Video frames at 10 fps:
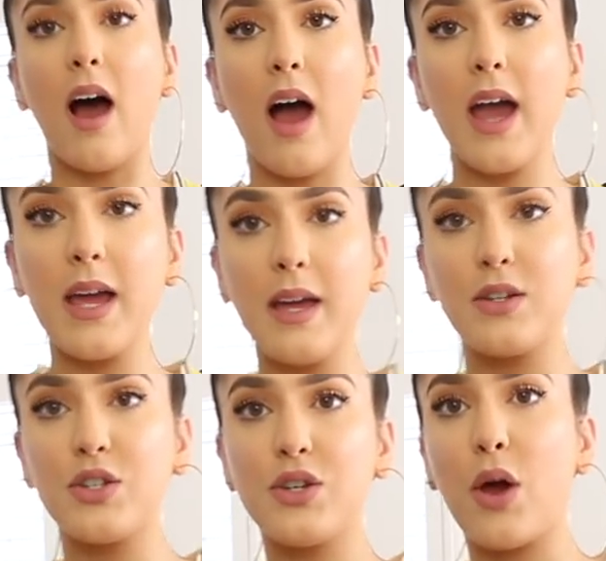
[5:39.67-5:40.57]

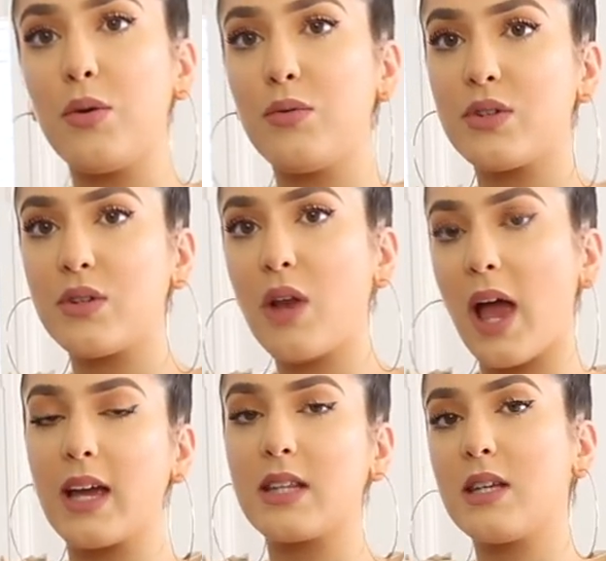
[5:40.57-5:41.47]
I don't
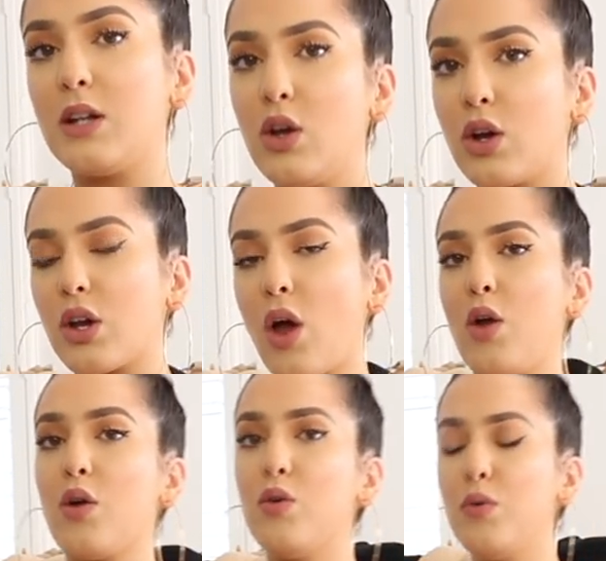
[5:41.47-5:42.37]
like to look
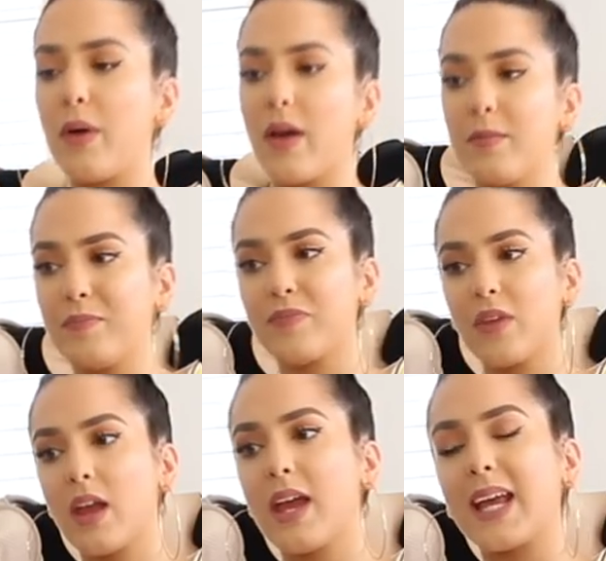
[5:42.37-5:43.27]
uber
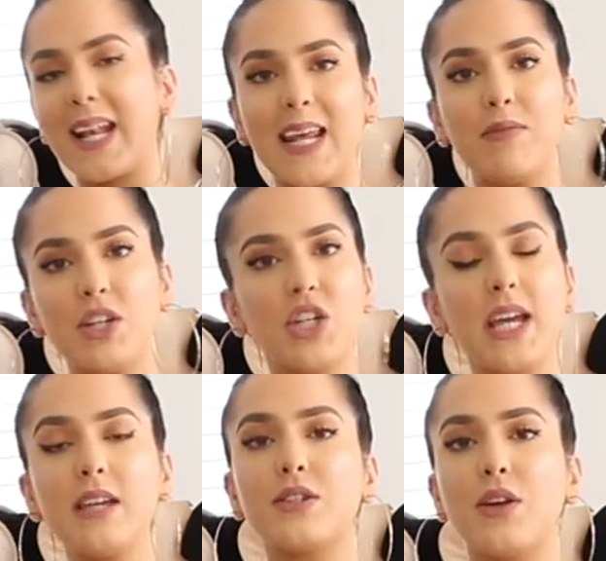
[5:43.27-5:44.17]
cleavagey.